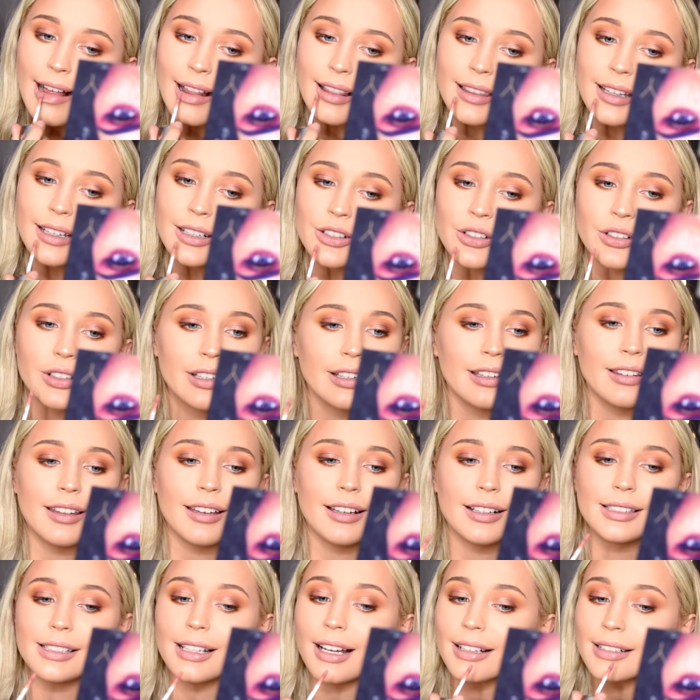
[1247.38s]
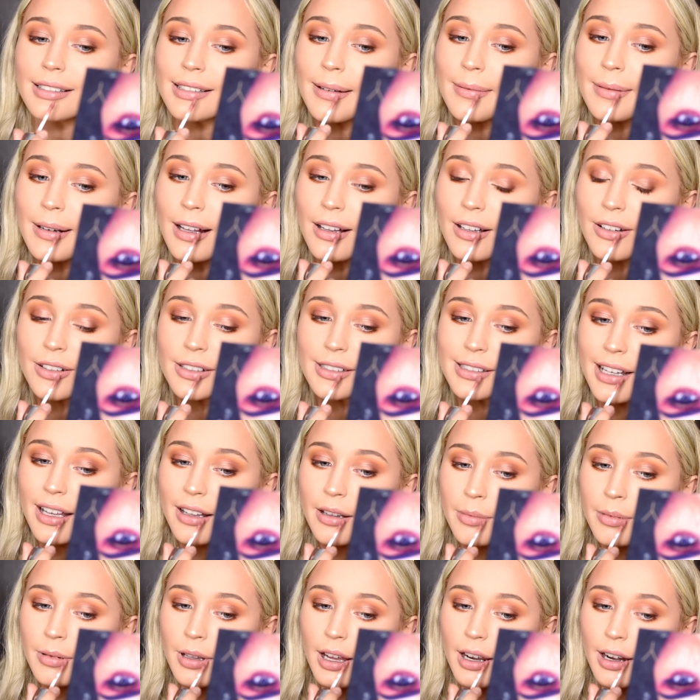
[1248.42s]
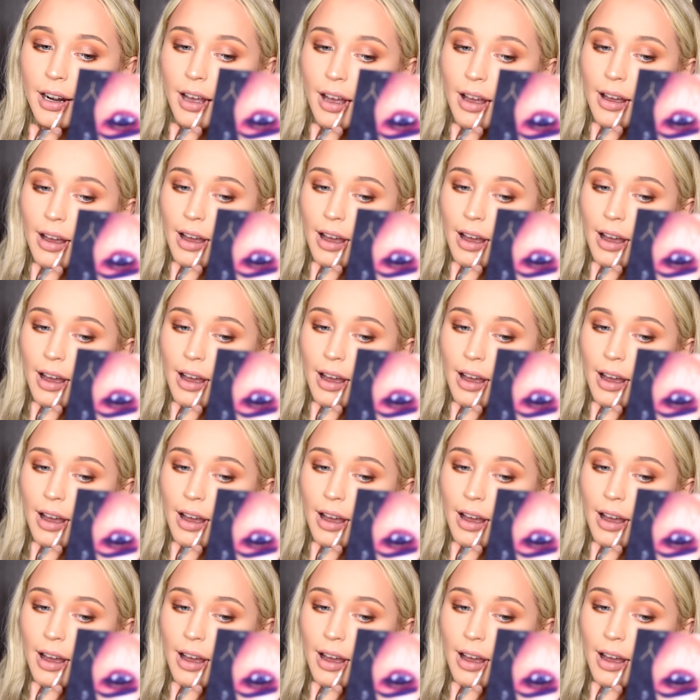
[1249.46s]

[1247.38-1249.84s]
Literally the exact same colour as that lip liner.